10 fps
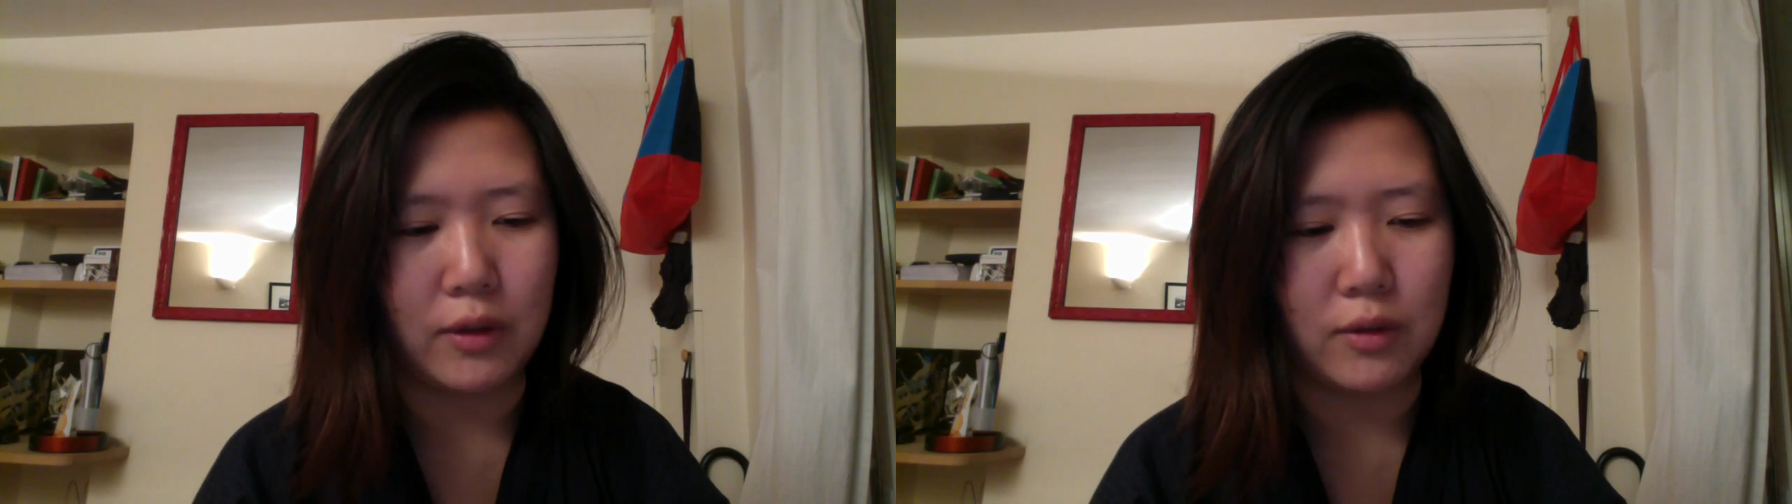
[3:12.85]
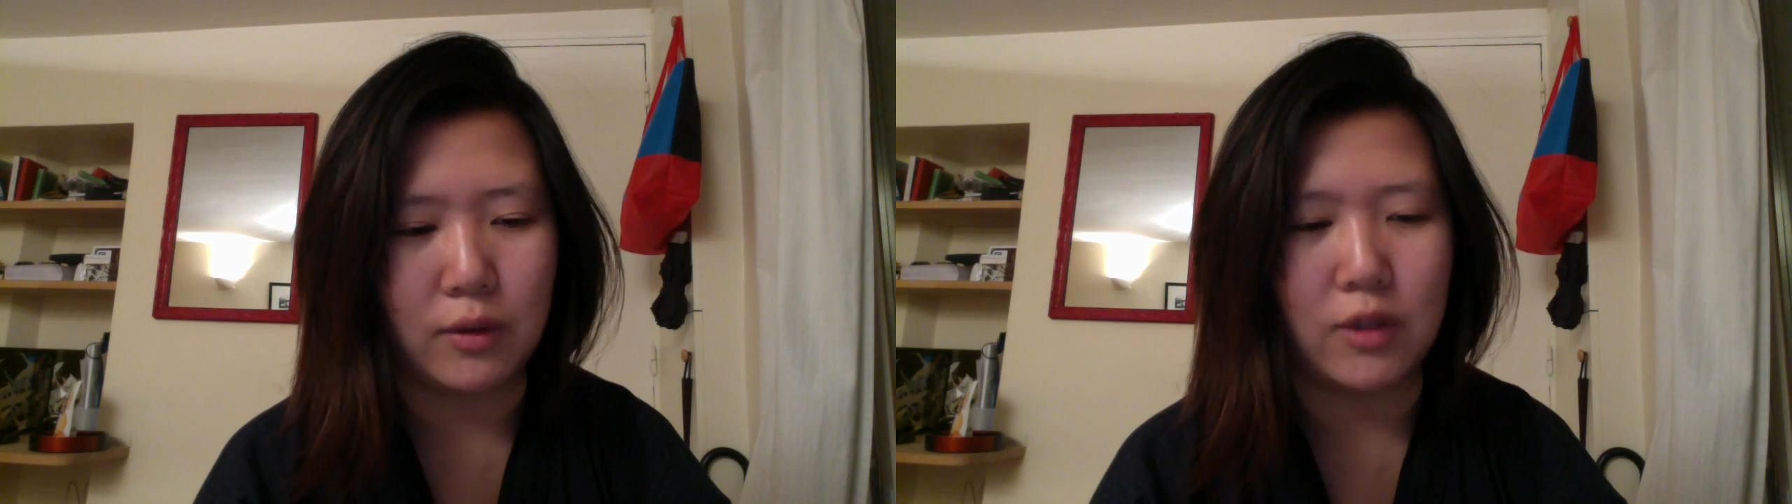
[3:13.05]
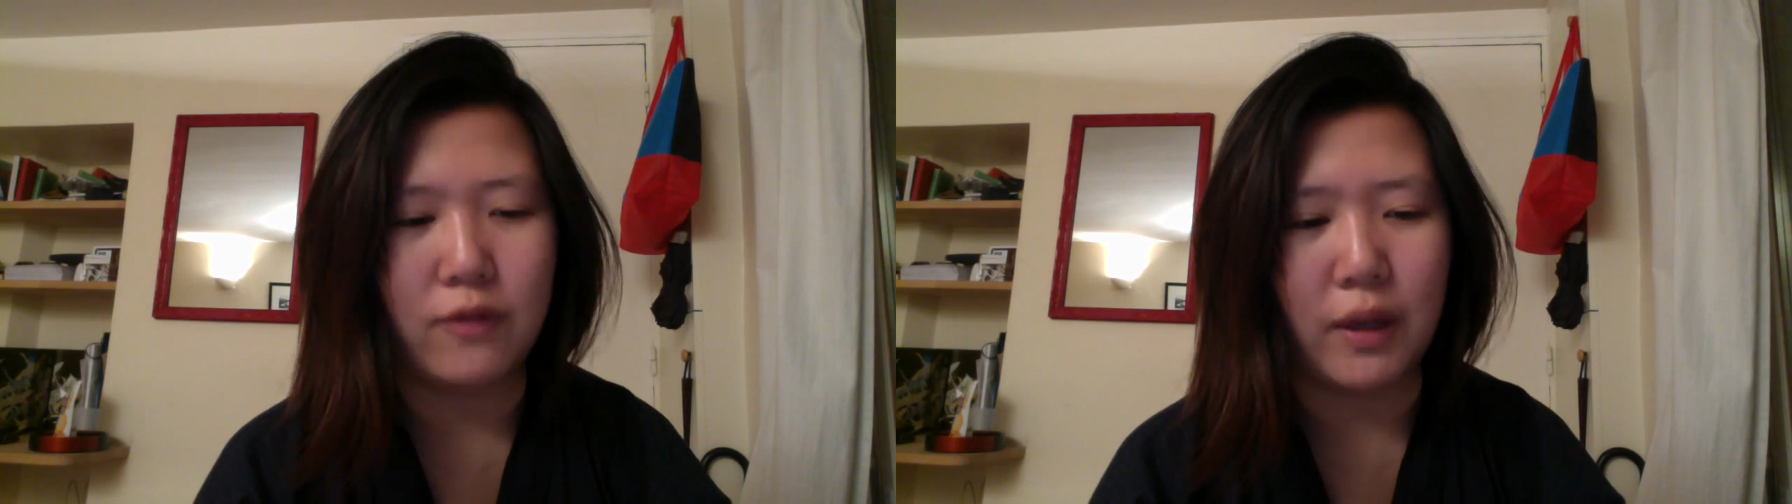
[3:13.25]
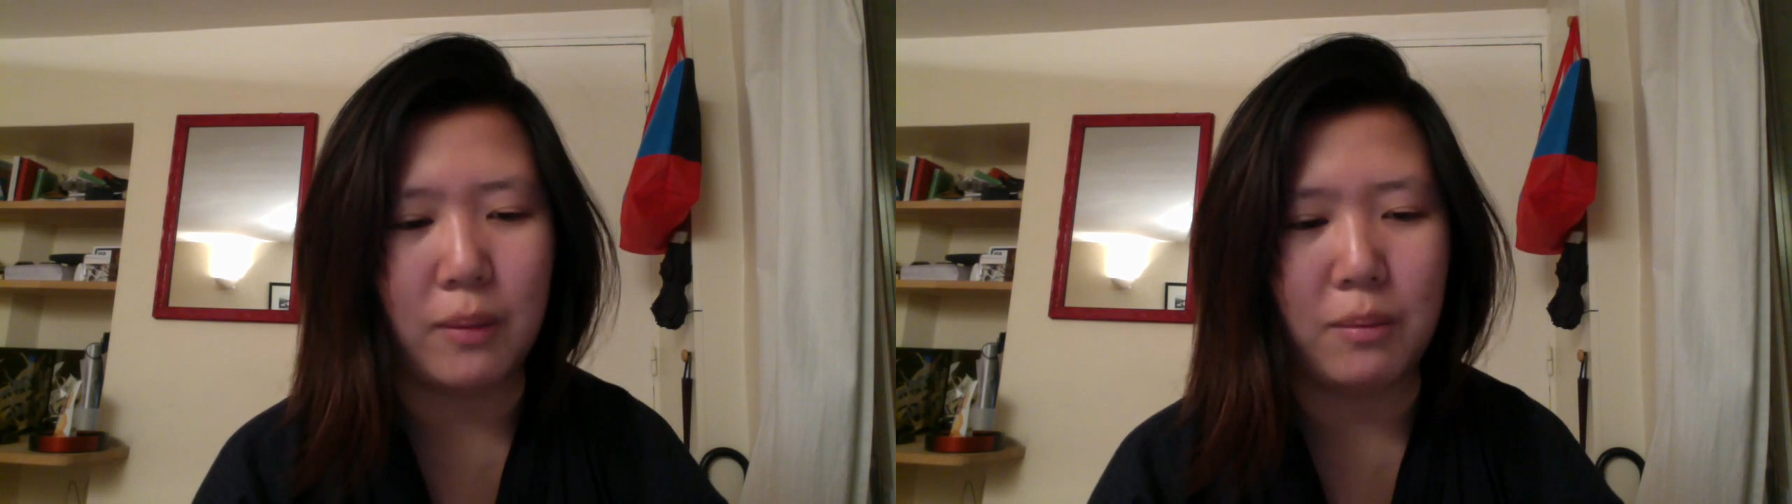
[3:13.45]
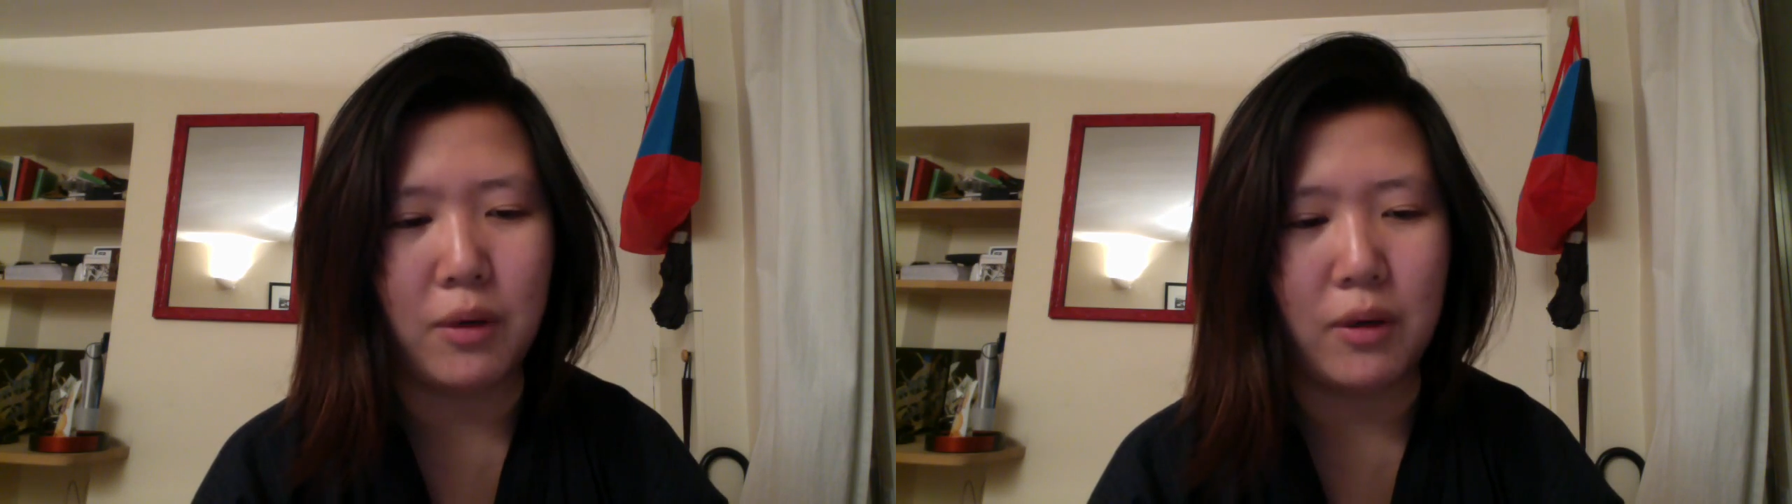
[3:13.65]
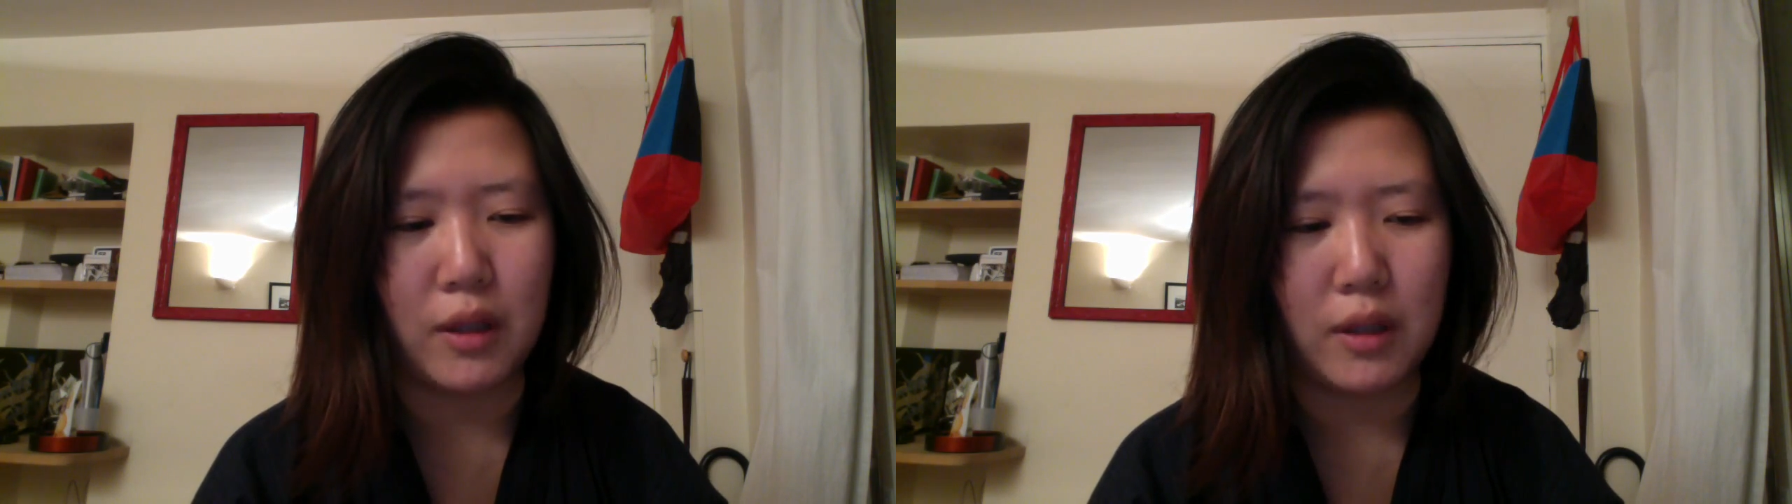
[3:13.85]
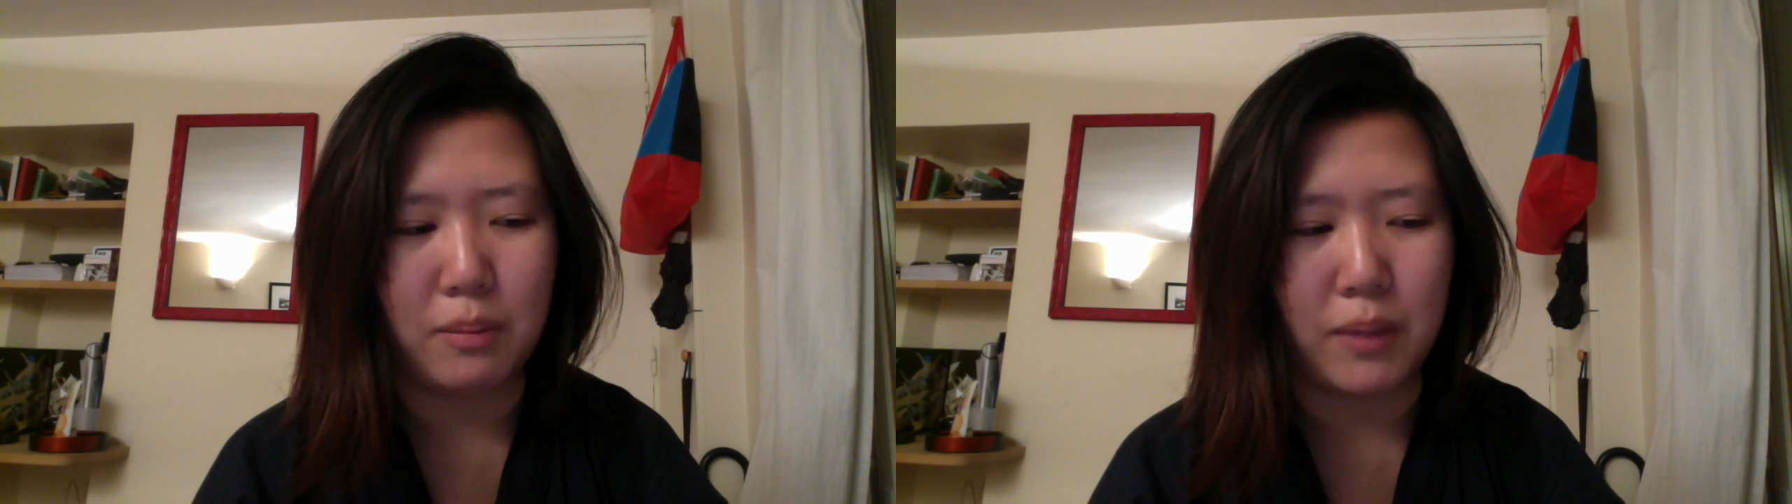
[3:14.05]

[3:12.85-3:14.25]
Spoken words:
source of input